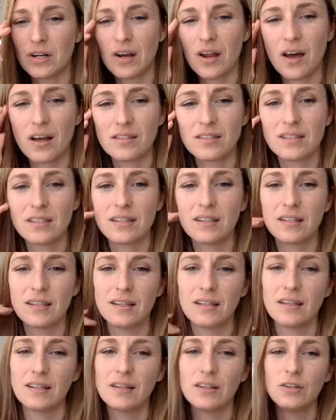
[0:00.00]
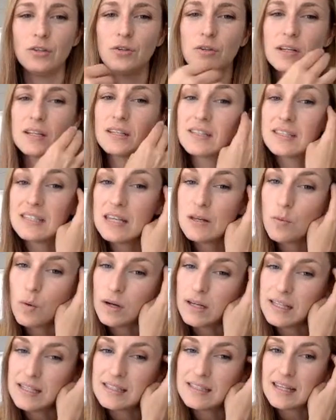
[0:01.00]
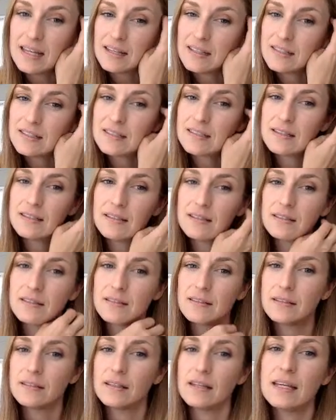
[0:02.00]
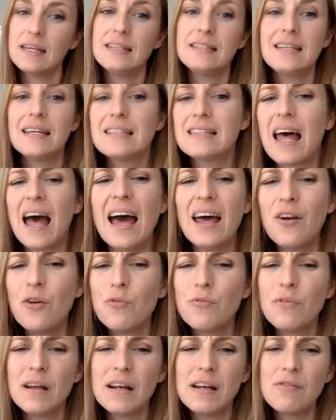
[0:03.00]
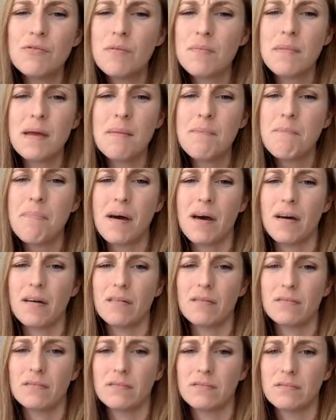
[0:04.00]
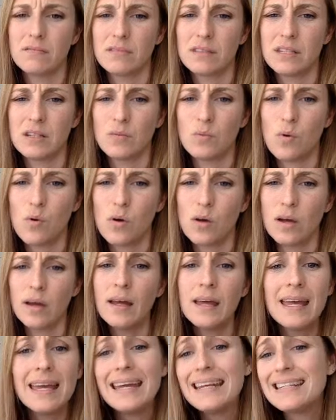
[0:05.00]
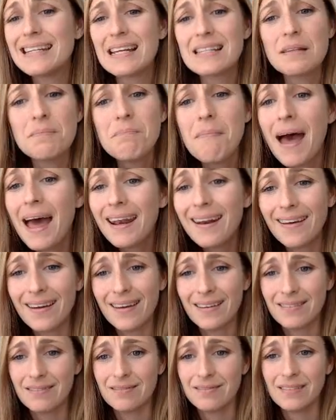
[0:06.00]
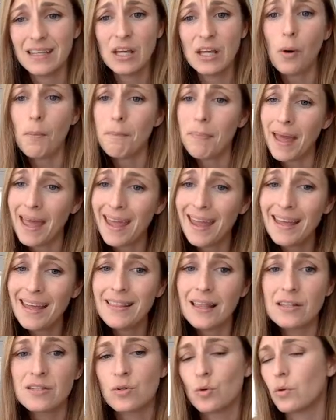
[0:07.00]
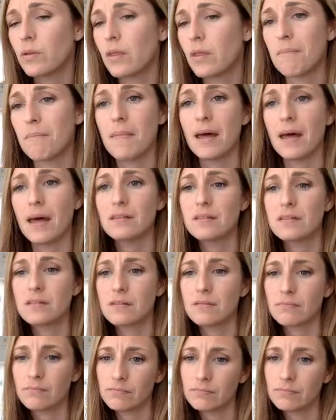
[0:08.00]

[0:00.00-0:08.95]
last, you can see what he says. He says, I don't really remember, said Walker. It doesn't matter. He got paid, that's all that matters.